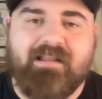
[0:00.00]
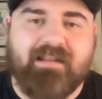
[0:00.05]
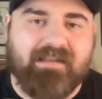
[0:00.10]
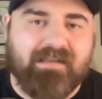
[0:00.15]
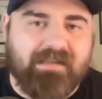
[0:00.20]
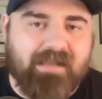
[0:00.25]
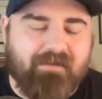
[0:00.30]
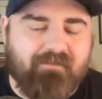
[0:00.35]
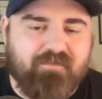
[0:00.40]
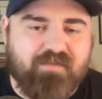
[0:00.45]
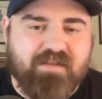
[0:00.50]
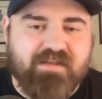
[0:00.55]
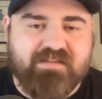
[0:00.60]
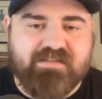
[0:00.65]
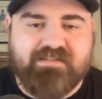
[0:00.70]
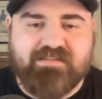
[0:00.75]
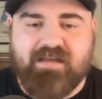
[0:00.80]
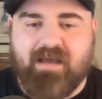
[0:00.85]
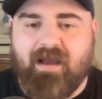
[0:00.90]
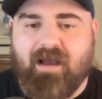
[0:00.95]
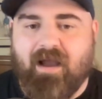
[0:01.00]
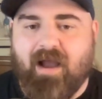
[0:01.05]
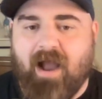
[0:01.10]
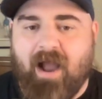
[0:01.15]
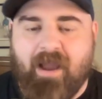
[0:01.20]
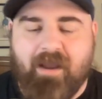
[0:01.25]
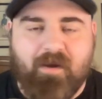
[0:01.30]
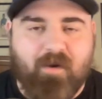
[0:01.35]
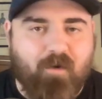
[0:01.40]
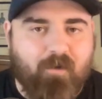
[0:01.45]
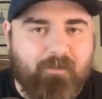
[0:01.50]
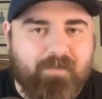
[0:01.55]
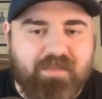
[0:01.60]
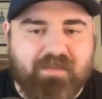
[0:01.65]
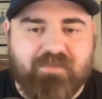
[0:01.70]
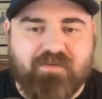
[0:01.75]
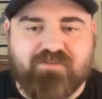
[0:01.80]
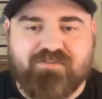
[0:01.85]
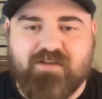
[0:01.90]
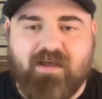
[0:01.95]
Love this. Uh, I hope
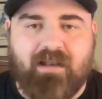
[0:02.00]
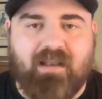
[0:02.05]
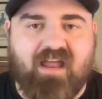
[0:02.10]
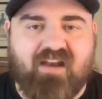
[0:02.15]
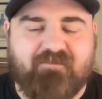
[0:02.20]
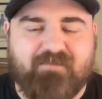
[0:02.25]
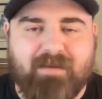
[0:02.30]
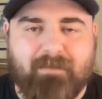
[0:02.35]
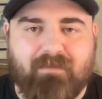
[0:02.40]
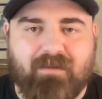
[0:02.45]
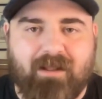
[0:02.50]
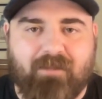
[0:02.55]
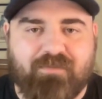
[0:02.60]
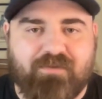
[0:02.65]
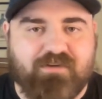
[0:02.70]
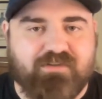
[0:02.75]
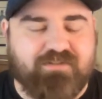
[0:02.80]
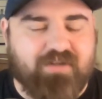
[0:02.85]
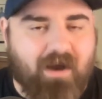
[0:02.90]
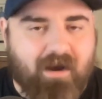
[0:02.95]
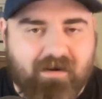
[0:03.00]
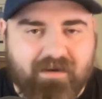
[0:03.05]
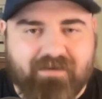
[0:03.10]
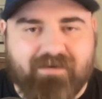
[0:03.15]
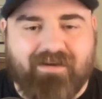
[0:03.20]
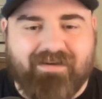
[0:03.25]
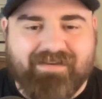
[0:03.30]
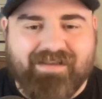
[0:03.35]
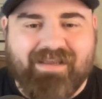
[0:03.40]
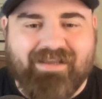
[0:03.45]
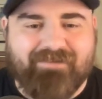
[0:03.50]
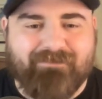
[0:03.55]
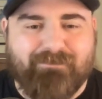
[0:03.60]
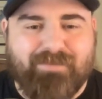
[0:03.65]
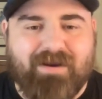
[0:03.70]
that there's not a lot of people out there dogging on Kaden